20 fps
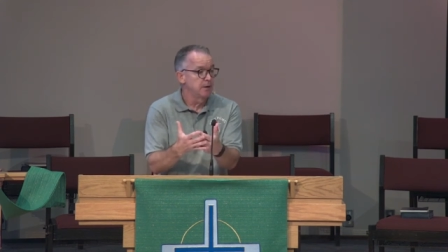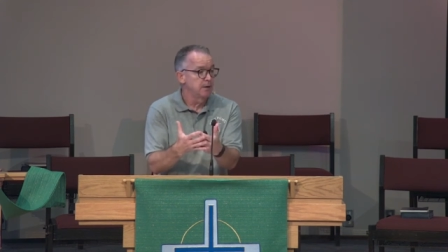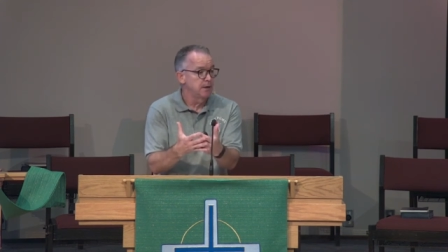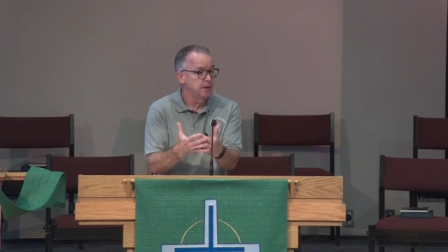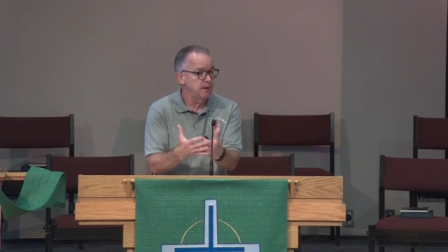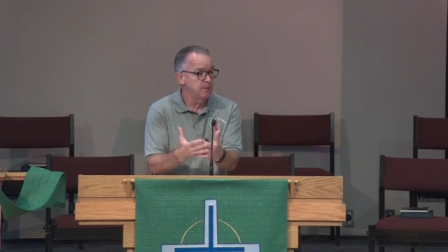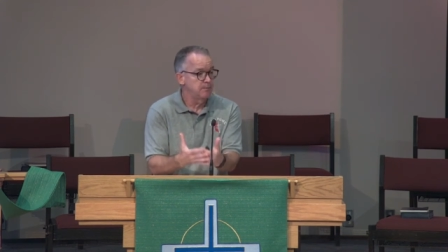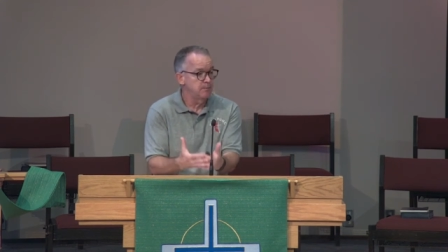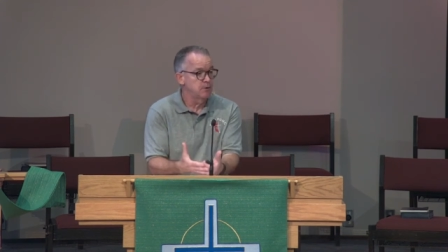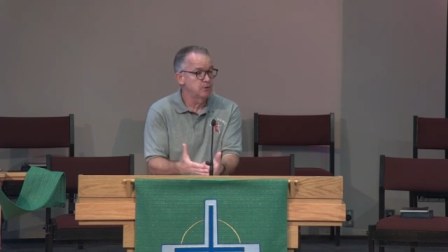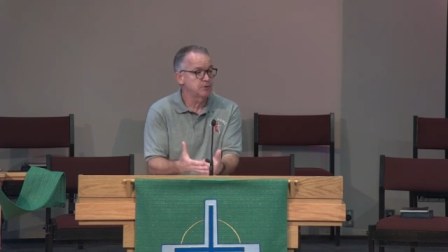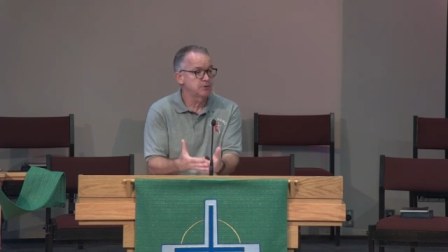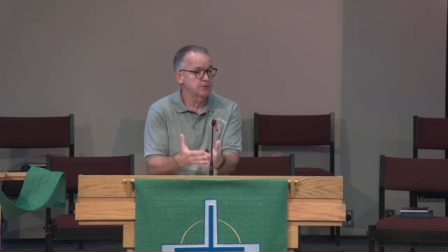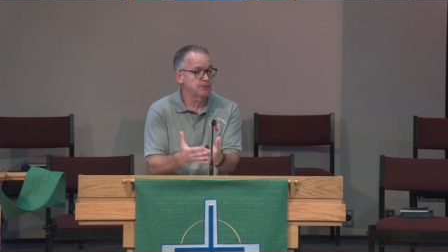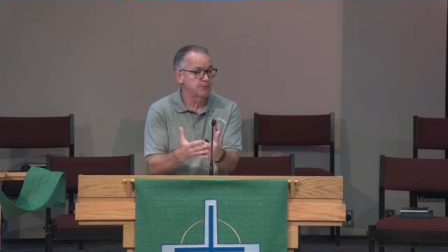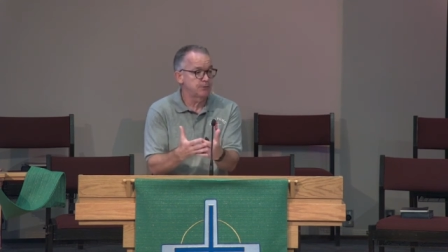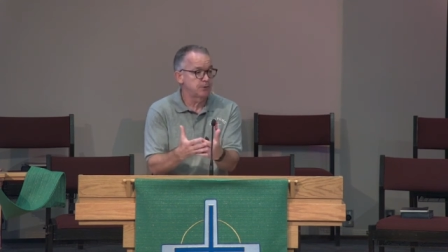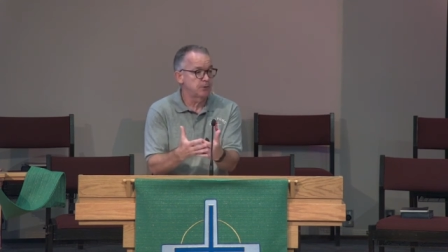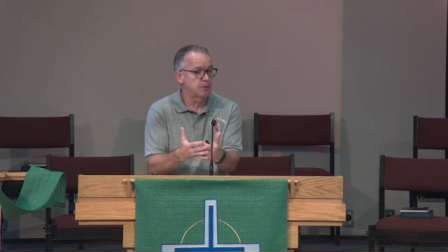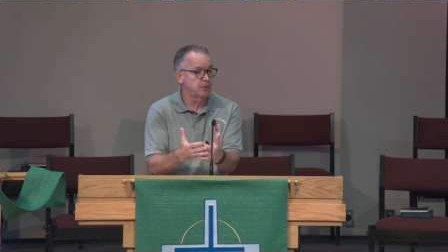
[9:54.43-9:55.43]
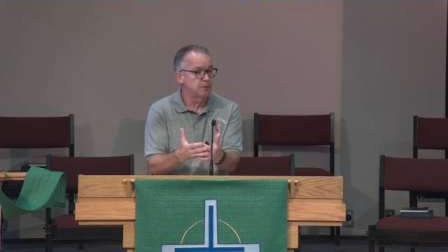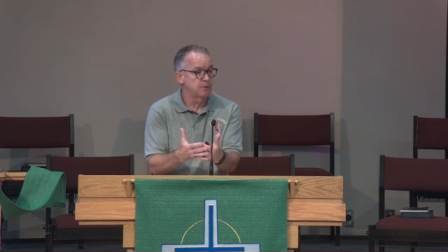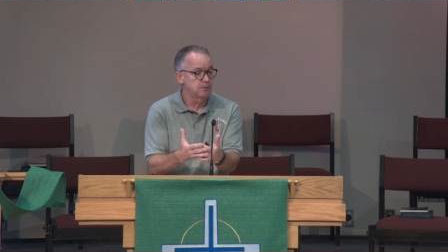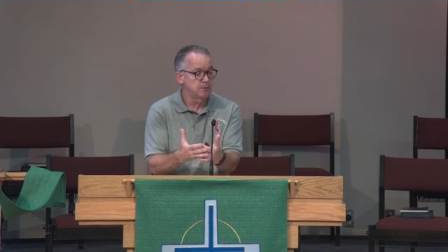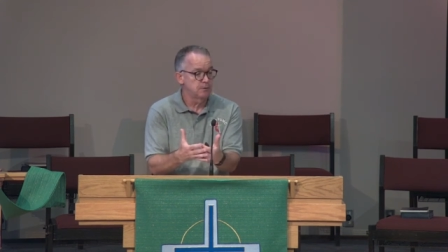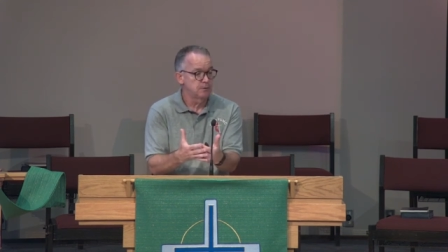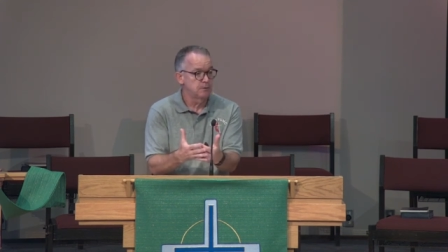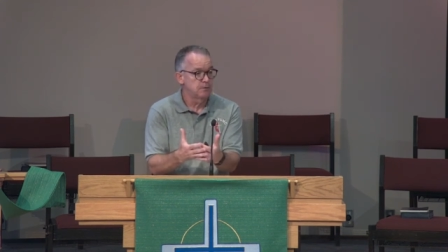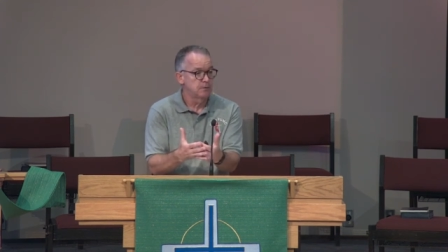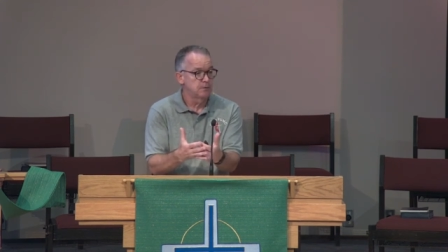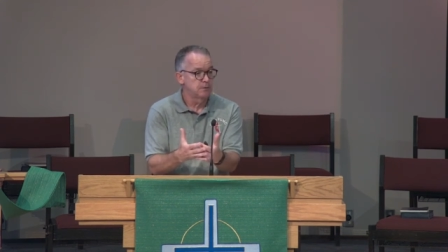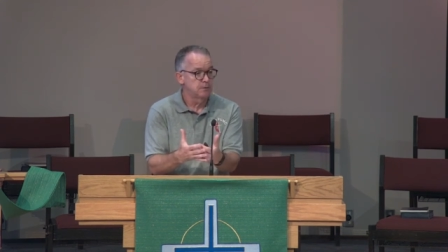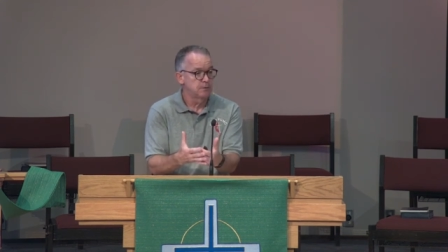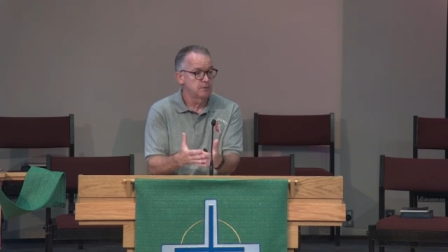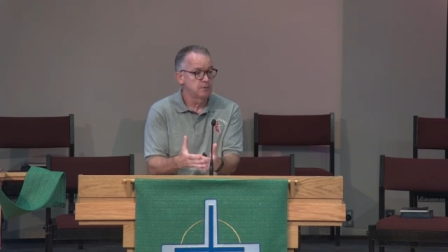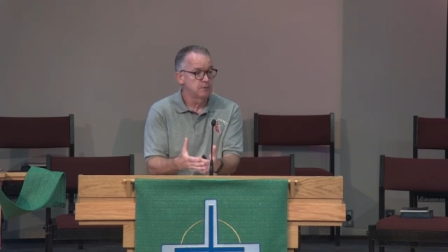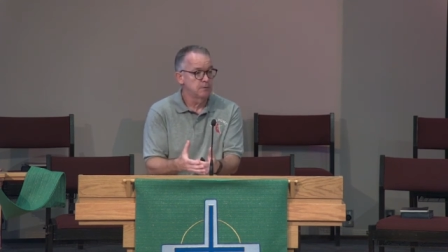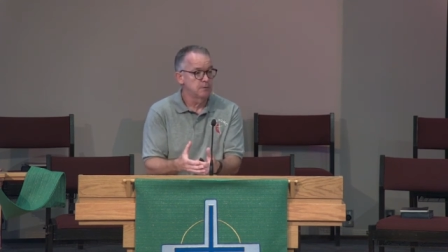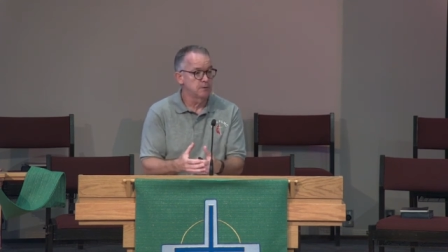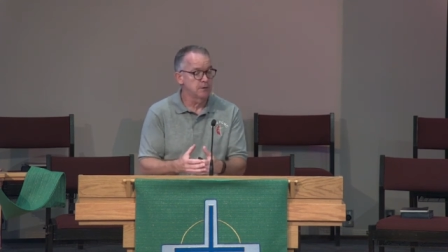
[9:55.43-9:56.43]
and merciful
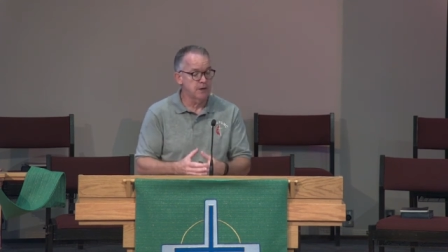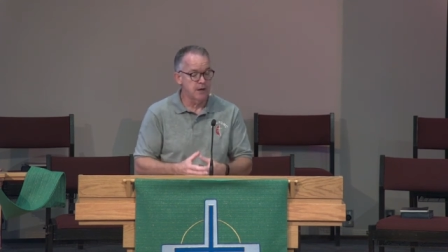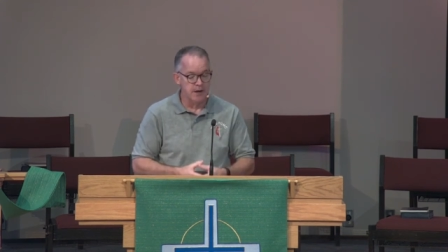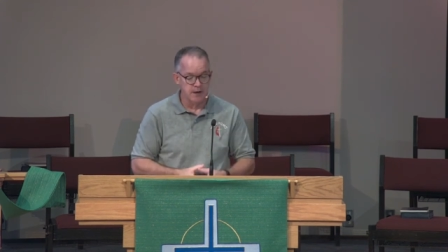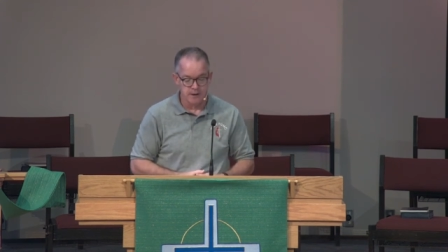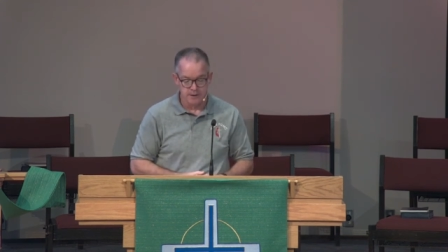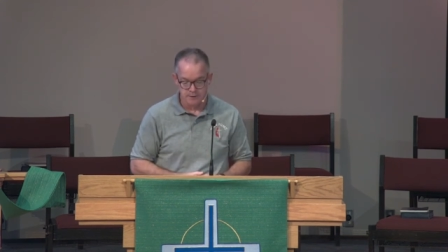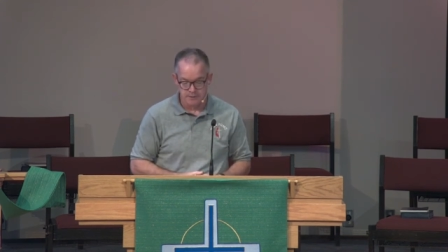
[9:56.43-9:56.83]
God.